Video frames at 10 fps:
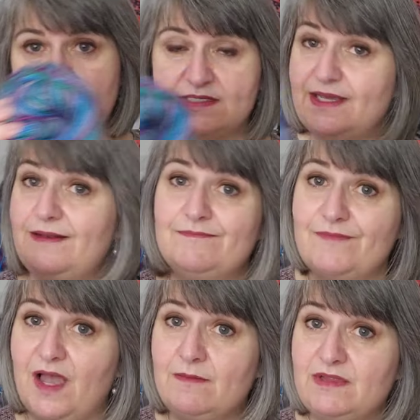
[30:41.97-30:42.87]
I said,
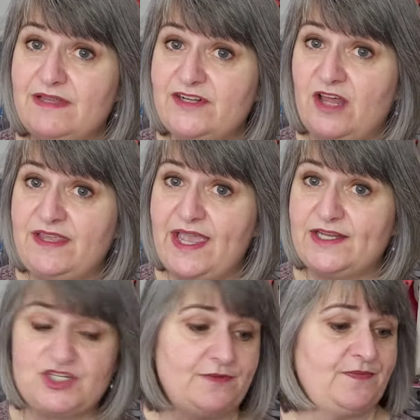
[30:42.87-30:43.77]
I'm living on the
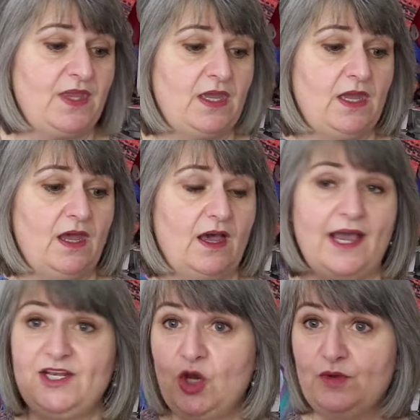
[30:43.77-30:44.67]
edge.
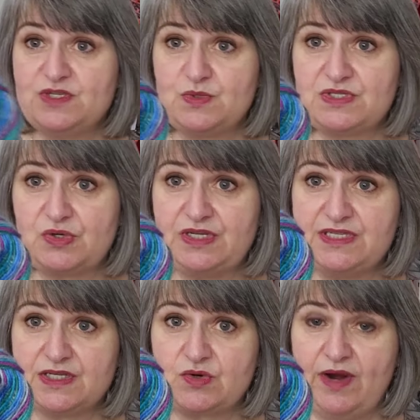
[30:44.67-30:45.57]
I know this was
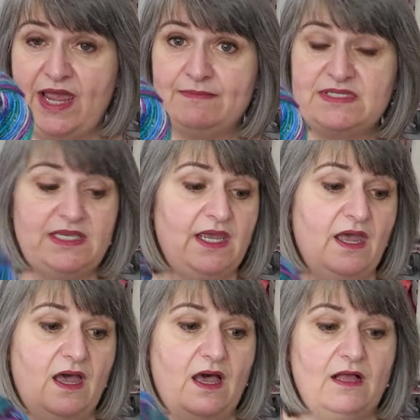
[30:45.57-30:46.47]
36 grams.
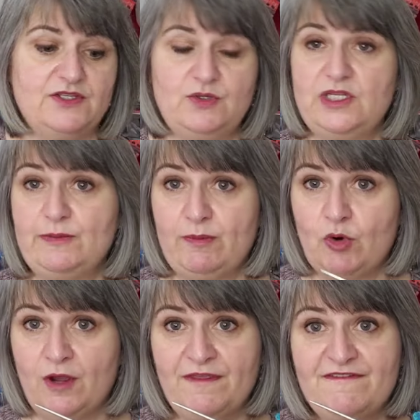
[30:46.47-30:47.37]
I'll do a little bit
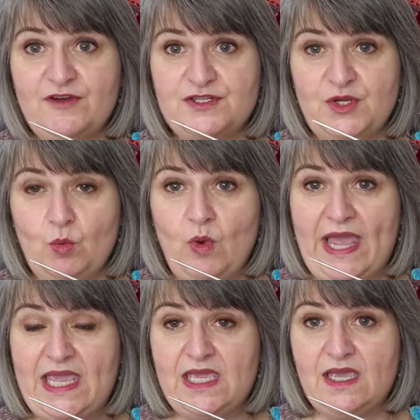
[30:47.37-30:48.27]
more on the foot and
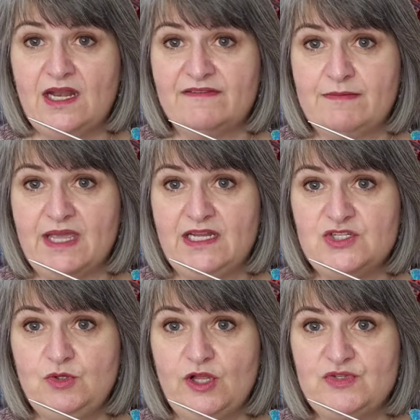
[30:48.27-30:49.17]
weigh, and if I'm getting
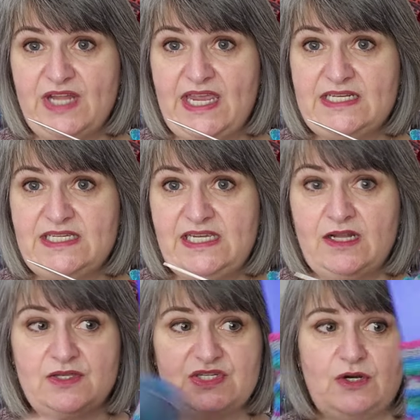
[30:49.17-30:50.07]
too close to
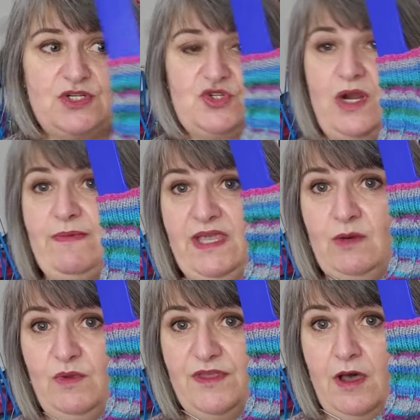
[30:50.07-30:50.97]
18, I'll start striping
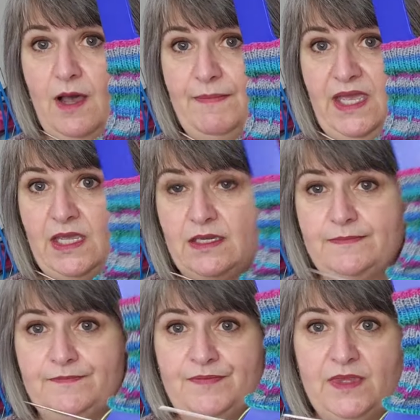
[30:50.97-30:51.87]
in with the hot pink,
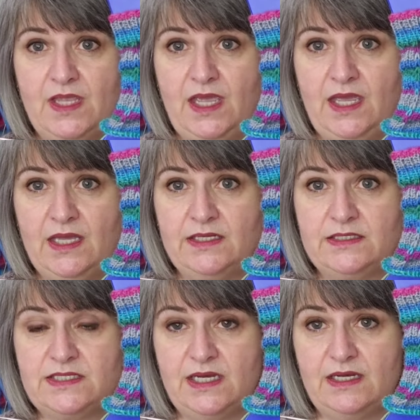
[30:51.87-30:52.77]

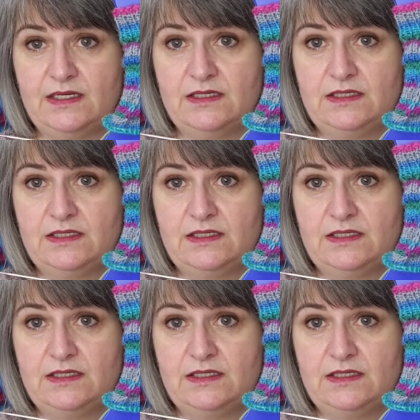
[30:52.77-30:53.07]
and uh,